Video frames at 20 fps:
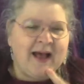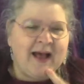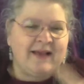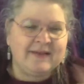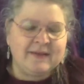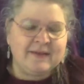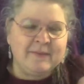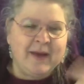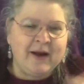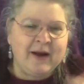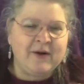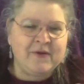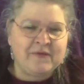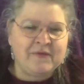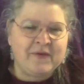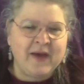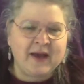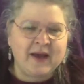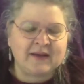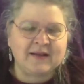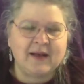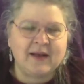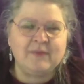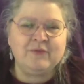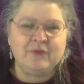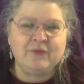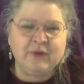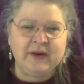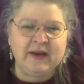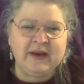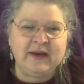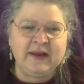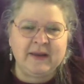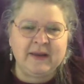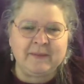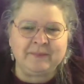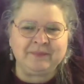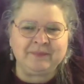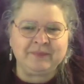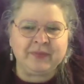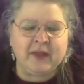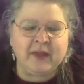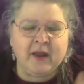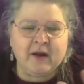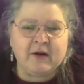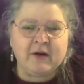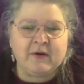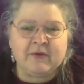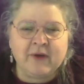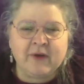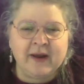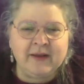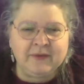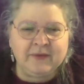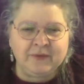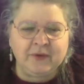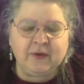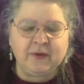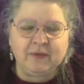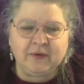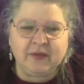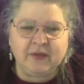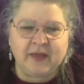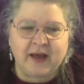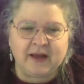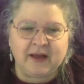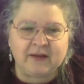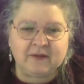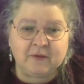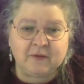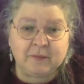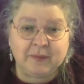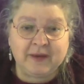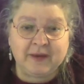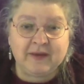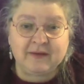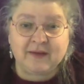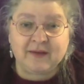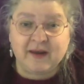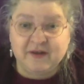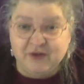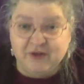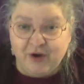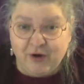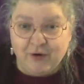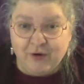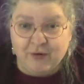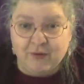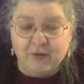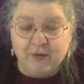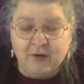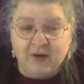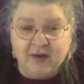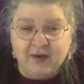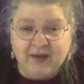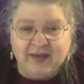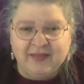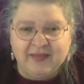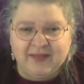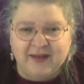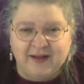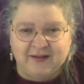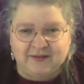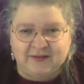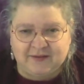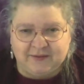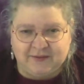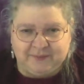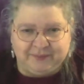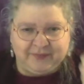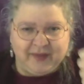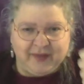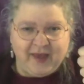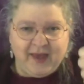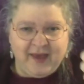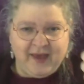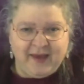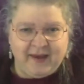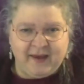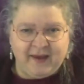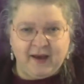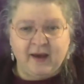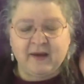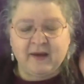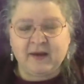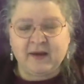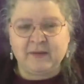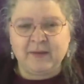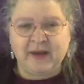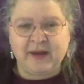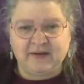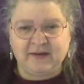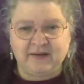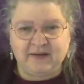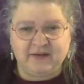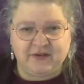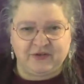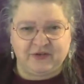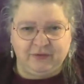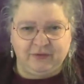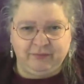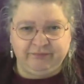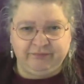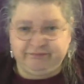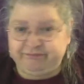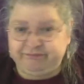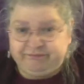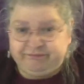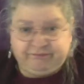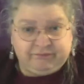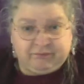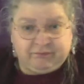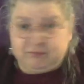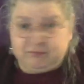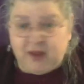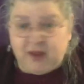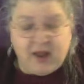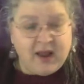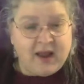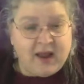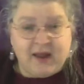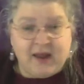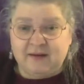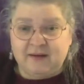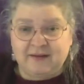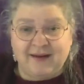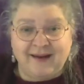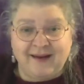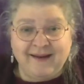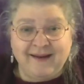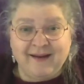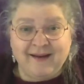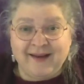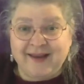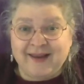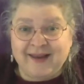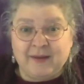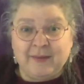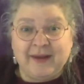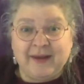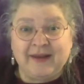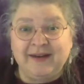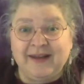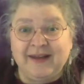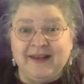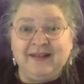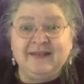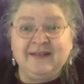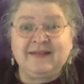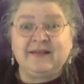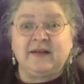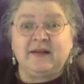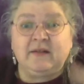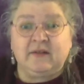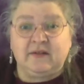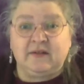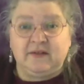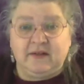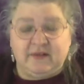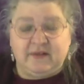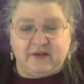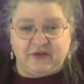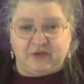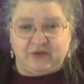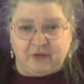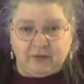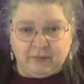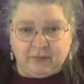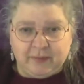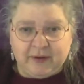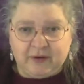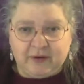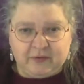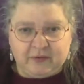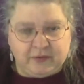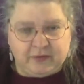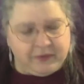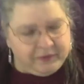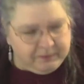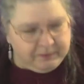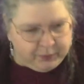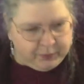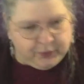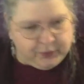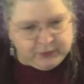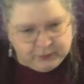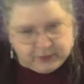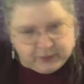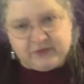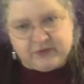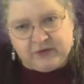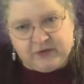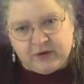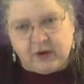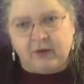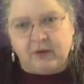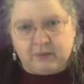as a matter of fact, I'm really grateful for that, because I know that, A, I can make a decision. And I can make an instant decision, because the point was,